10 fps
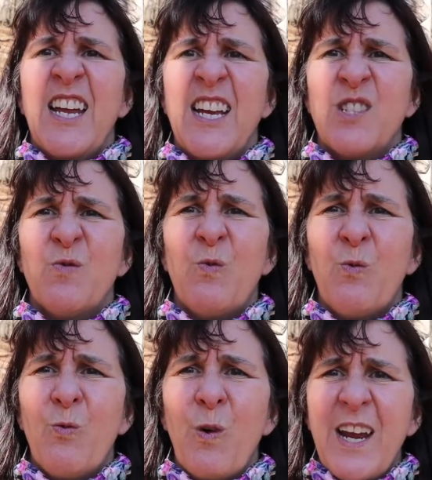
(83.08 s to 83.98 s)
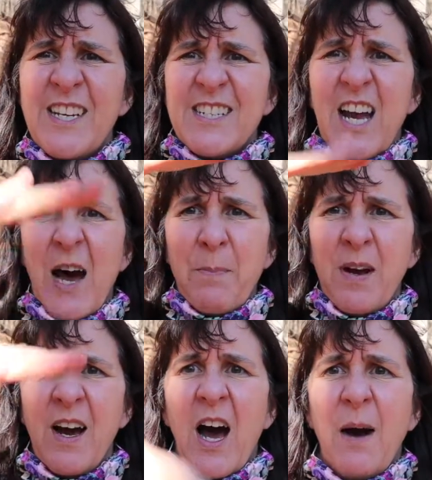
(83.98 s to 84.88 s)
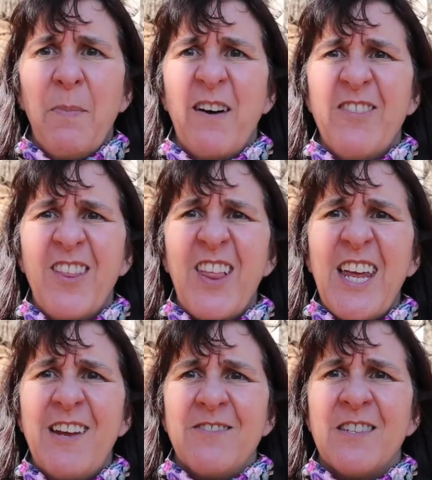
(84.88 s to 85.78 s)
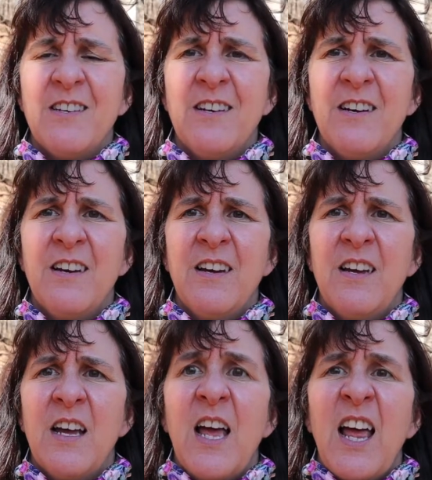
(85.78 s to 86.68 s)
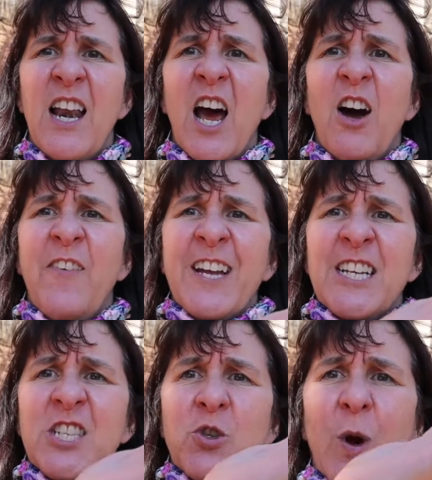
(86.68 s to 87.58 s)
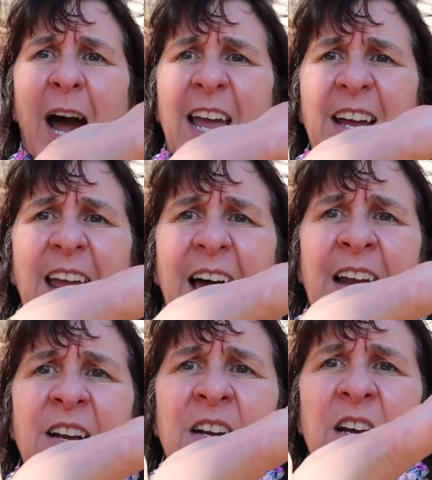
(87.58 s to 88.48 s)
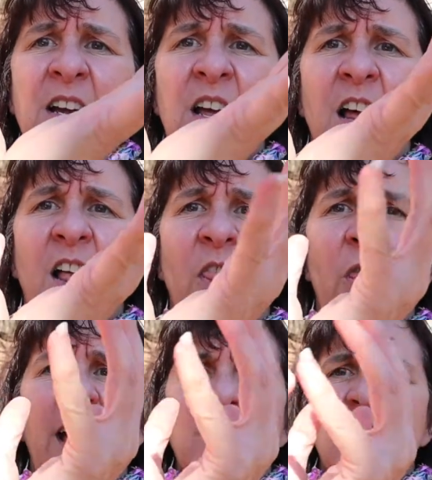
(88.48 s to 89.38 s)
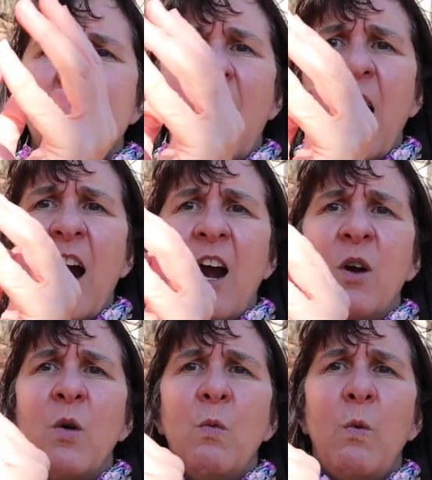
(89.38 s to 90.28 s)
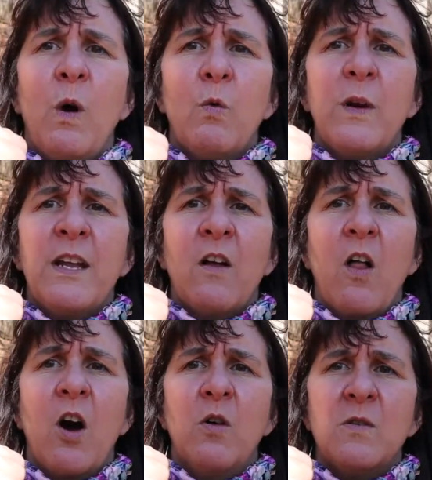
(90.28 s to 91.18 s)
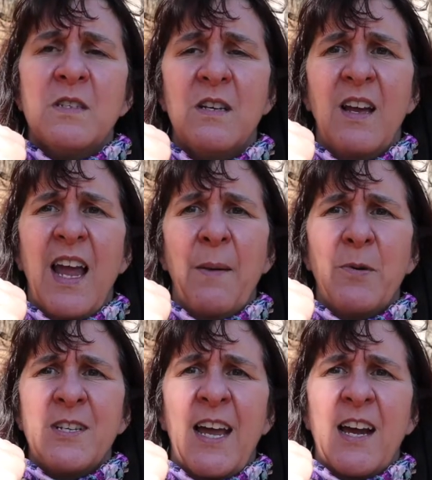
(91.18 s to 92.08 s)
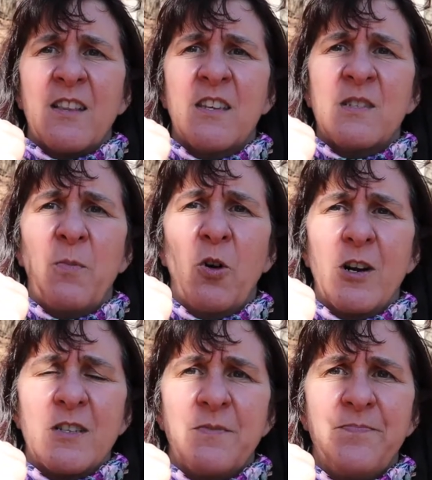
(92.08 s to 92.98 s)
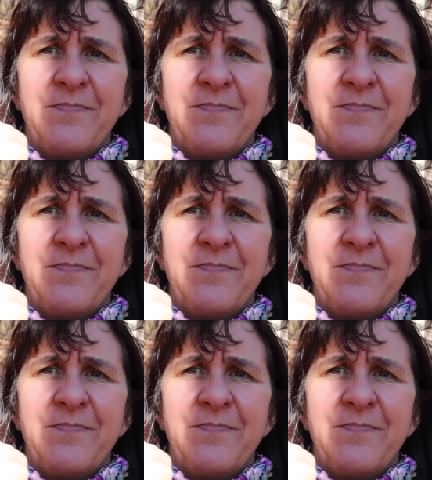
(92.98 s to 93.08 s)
gets raised up above the leaves. Now if it gets dry again, that star will reclose and protect the spores.